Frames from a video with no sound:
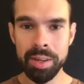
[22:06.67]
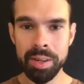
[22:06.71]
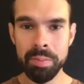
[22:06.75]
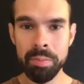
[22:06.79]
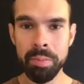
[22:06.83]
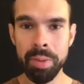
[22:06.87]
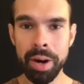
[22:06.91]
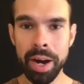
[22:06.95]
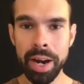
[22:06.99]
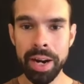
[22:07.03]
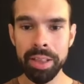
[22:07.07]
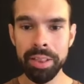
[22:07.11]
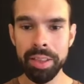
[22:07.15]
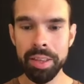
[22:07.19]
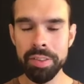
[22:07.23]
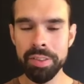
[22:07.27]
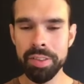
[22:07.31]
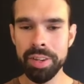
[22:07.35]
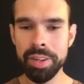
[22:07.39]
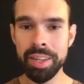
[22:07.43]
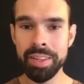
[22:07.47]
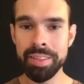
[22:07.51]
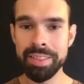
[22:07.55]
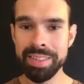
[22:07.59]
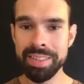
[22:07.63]
Body
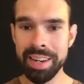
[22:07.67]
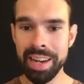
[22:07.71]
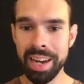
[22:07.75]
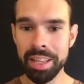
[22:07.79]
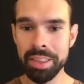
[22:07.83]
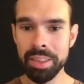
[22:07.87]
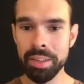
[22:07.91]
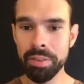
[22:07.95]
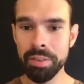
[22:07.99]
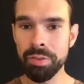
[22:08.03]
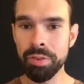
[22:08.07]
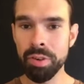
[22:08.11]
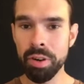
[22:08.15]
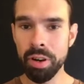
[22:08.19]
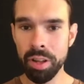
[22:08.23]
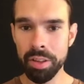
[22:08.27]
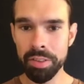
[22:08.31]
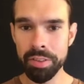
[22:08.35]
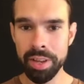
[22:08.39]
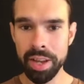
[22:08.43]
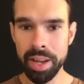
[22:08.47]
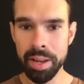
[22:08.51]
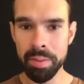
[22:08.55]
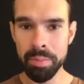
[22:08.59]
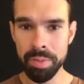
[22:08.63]
listening is not the for all
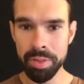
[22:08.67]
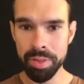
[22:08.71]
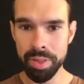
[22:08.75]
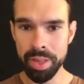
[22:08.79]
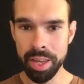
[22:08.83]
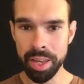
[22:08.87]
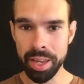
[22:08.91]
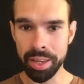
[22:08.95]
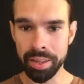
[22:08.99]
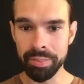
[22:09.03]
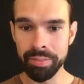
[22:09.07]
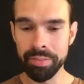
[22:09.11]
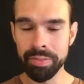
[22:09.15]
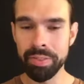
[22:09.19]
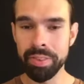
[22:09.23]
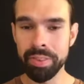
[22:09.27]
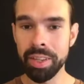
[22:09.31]
time thing.